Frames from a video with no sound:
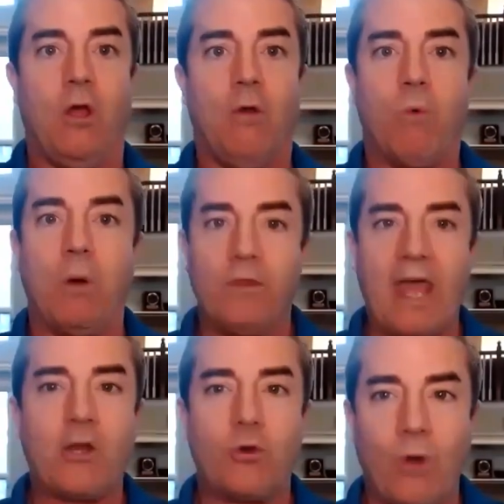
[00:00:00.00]
Well, when
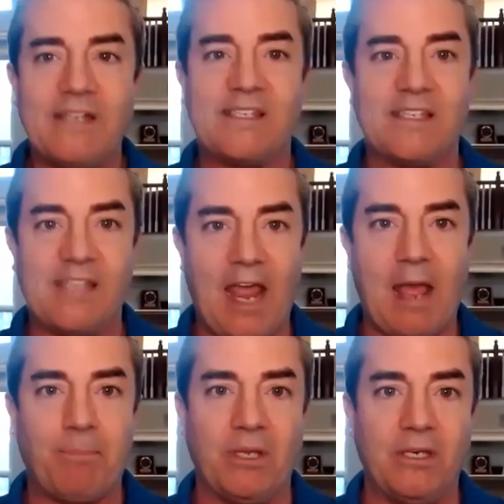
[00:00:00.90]
that crisis
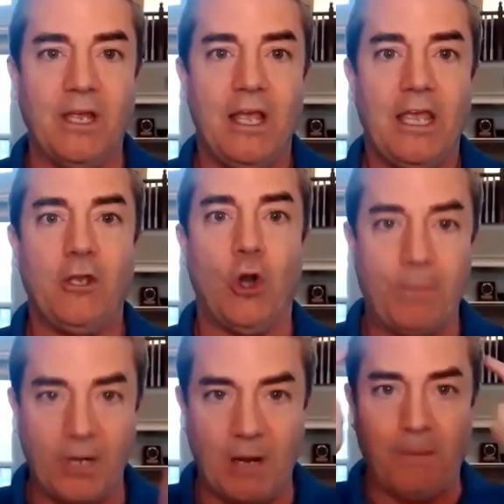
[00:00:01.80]
happened, it
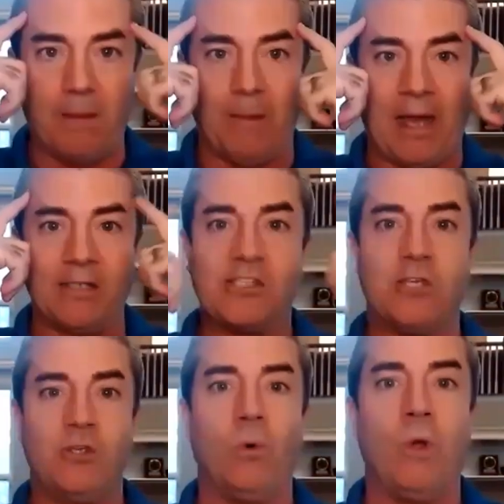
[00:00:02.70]
opened up my mind, said,
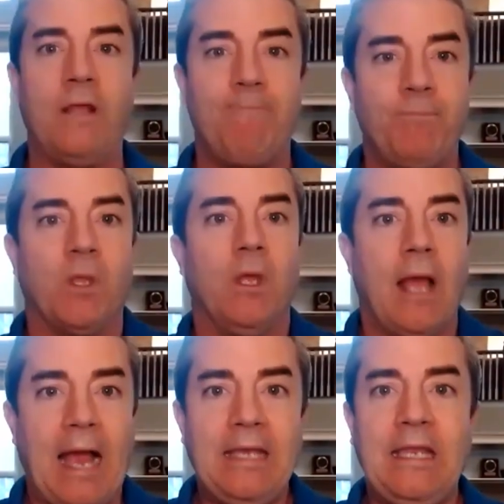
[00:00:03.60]
you know what?
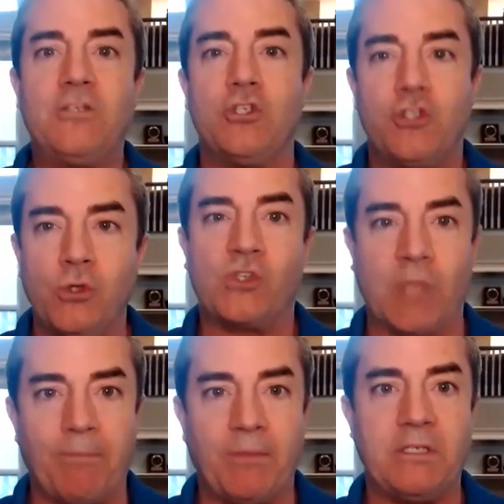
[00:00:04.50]
I need to do
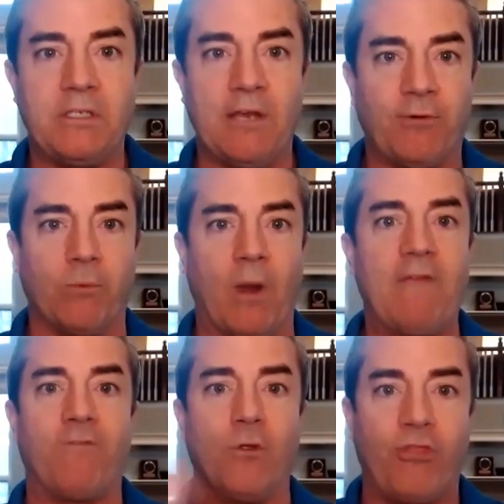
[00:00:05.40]
something different, right?
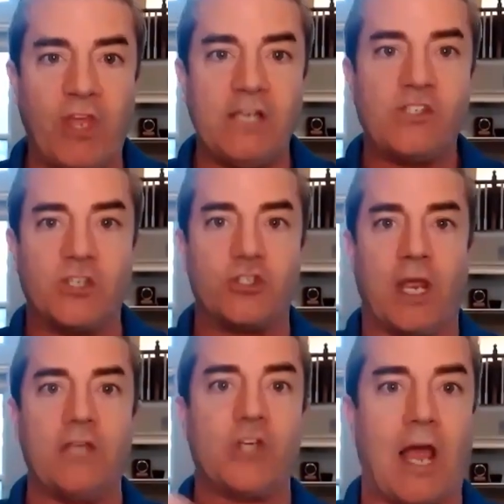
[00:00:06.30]
For things to
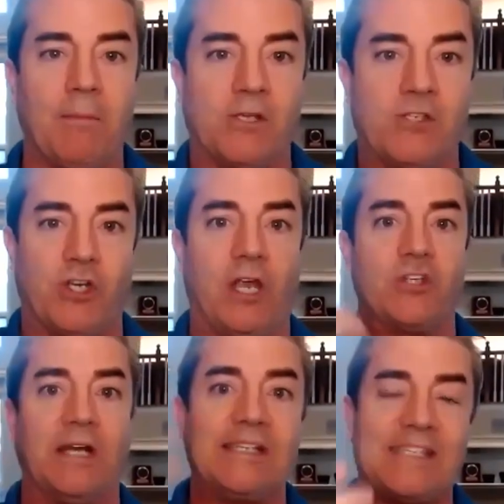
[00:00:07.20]
change, I must change.
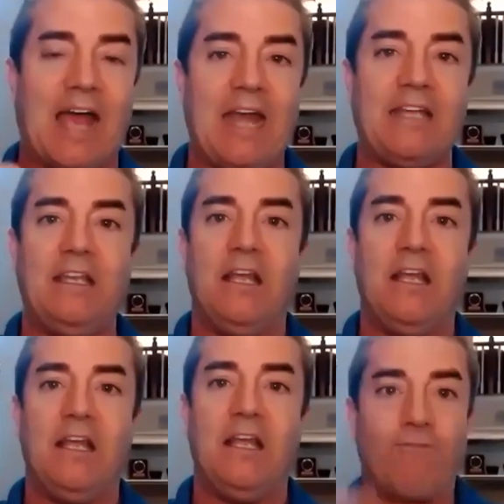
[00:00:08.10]
And I decided,
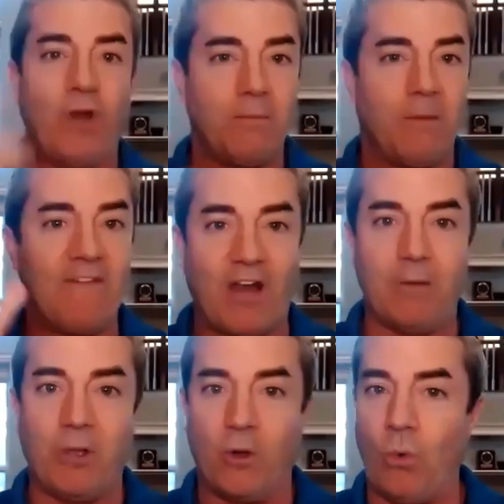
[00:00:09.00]
a friend of mine
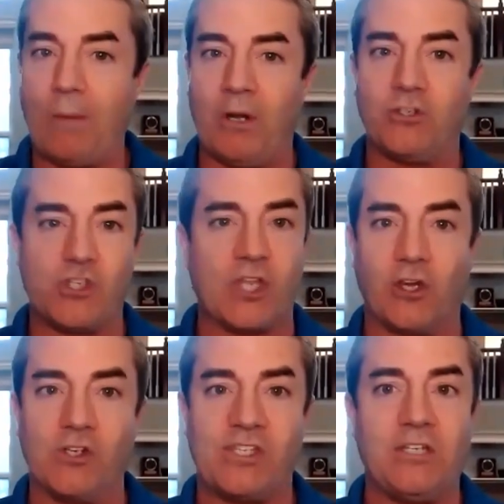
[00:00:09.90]
invited me on a webinar, just like you're
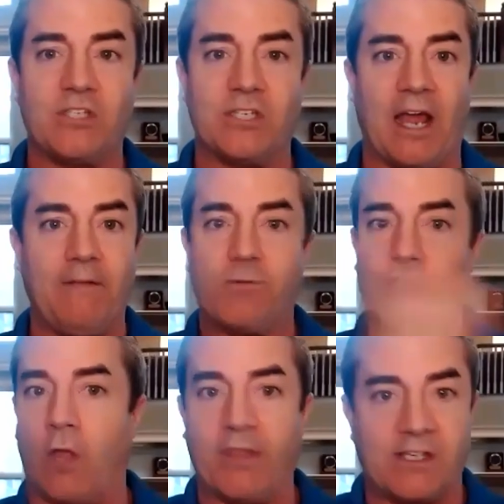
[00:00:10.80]
going to see tonight,
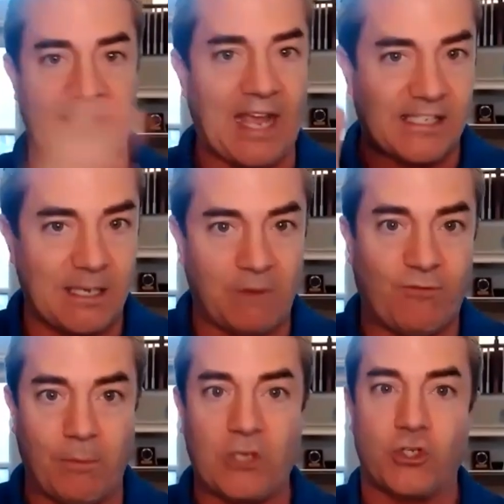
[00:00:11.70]
saw the exact same
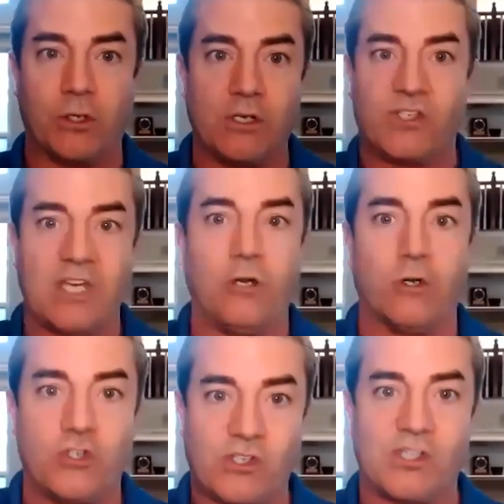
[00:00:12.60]
information you're going to see here
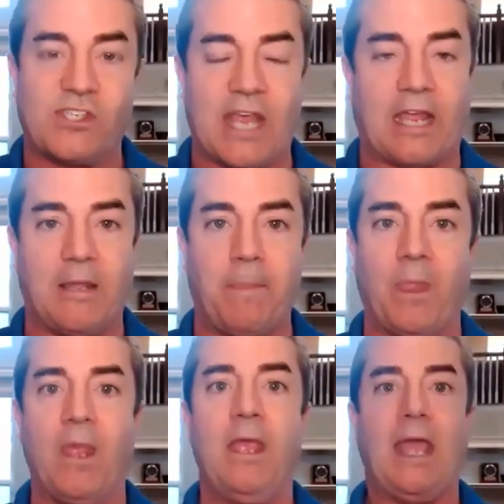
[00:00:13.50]
in just a second,
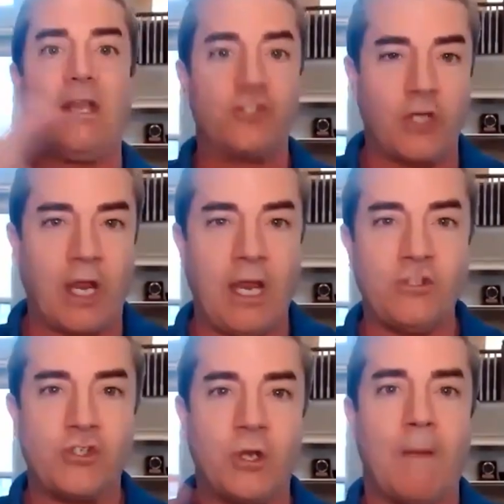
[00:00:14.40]
and it
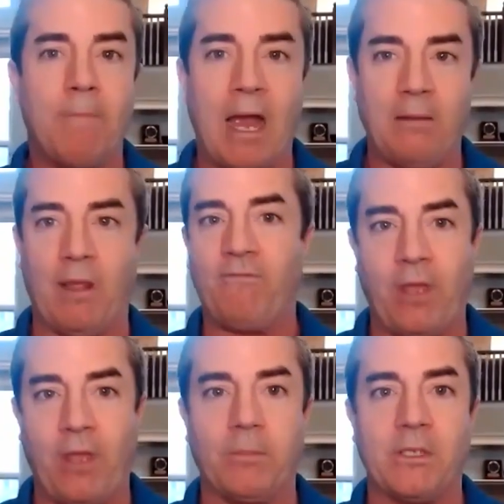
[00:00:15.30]
changed mine and my
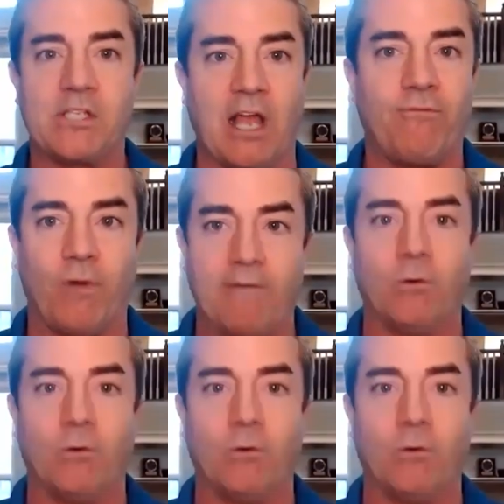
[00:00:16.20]
family's life forever.